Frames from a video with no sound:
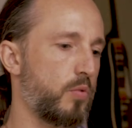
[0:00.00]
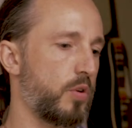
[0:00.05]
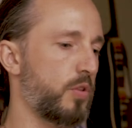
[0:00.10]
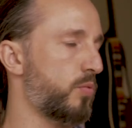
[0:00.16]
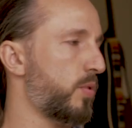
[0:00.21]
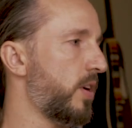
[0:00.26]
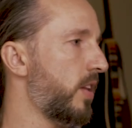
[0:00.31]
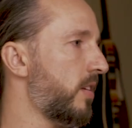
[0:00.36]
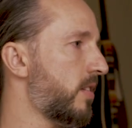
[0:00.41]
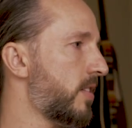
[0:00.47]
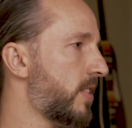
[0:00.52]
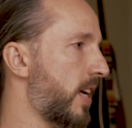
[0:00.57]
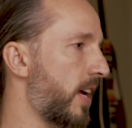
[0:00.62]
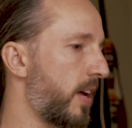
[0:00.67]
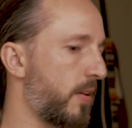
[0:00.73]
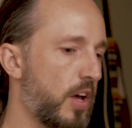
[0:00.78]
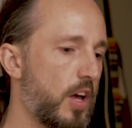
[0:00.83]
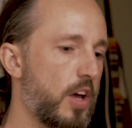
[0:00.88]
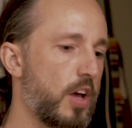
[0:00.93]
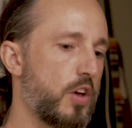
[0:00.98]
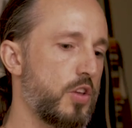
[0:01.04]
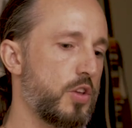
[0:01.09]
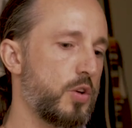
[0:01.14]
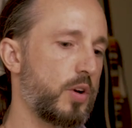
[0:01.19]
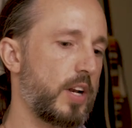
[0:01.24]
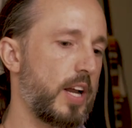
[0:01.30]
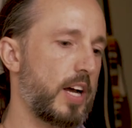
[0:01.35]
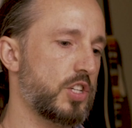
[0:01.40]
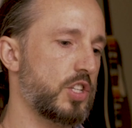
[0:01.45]
With real estate,
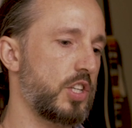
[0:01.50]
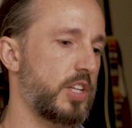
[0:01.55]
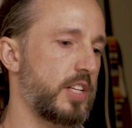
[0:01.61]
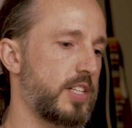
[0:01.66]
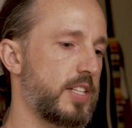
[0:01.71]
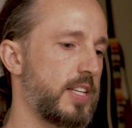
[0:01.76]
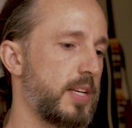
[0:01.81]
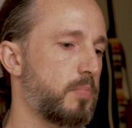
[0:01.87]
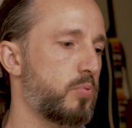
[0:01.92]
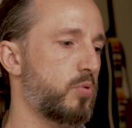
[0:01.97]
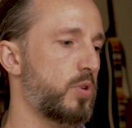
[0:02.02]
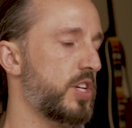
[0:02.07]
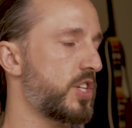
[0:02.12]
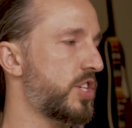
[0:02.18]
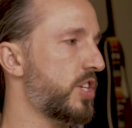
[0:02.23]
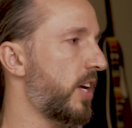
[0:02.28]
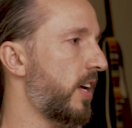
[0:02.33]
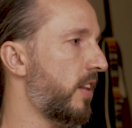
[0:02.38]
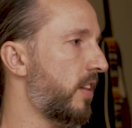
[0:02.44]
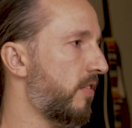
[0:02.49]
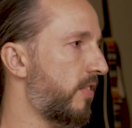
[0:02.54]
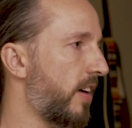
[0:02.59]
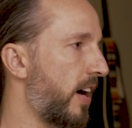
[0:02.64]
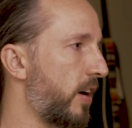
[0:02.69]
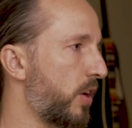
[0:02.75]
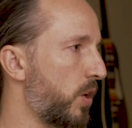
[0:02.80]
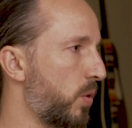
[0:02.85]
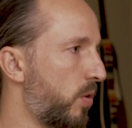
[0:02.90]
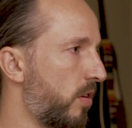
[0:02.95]
you could actually depreciate the
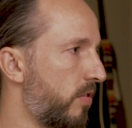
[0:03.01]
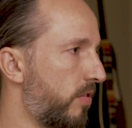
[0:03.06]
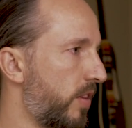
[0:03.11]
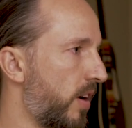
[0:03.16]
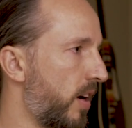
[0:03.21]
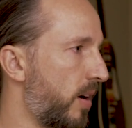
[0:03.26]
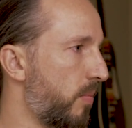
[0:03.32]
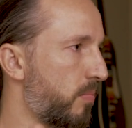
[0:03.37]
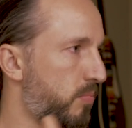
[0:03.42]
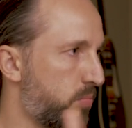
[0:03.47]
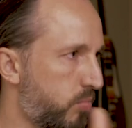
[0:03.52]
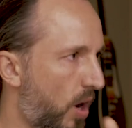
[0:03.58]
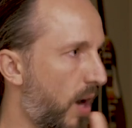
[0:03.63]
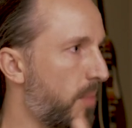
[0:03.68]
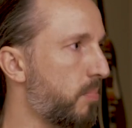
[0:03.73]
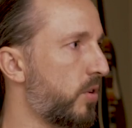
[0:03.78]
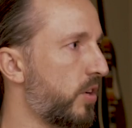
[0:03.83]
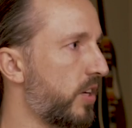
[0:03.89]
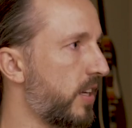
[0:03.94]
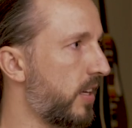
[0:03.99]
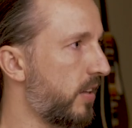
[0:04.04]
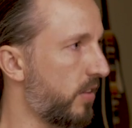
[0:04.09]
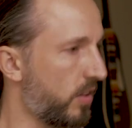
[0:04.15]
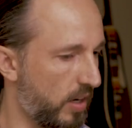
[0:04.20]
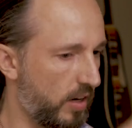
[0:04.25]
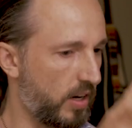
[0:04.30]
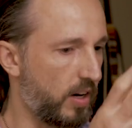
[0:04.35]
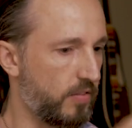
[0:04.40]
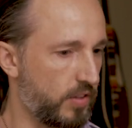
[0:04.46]
value of the property, the, uh-huh.